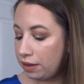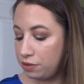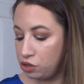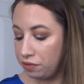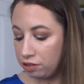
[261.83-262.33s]

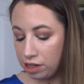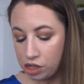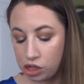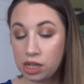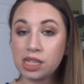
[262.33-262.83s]
have two
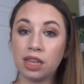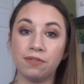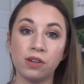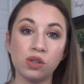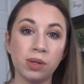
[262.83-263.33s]
foundations. The
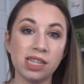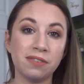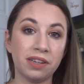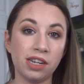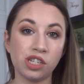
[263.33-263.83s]
first one is the
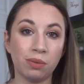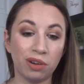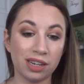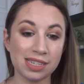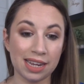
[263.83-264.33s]
foundation I'm
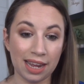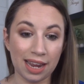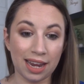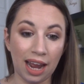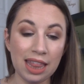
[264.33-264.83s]
wearing today,
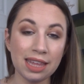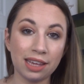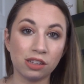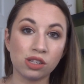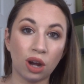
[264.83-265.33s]
and I think
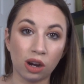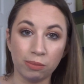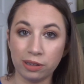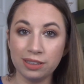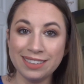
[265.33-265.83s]
it looks
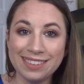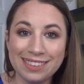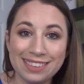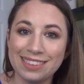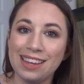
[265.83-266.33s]
horrible
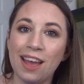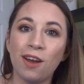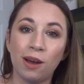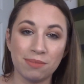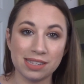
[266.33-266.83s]

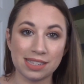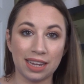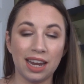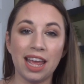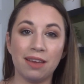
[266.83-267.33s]
on my
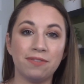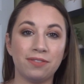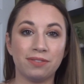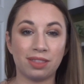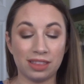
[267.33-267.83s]
skin. If
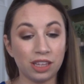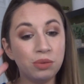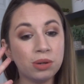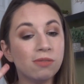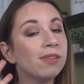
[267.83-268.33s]

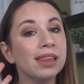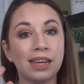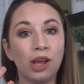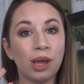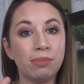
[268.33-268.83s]
you were really
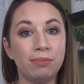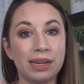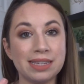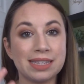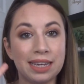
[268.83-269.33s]
all up in
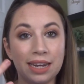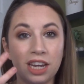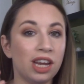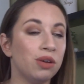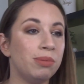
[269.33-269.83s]
my
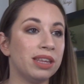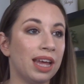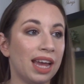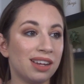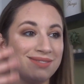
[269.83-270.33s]
skin, you'd be
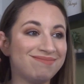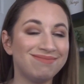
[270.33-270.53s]
like,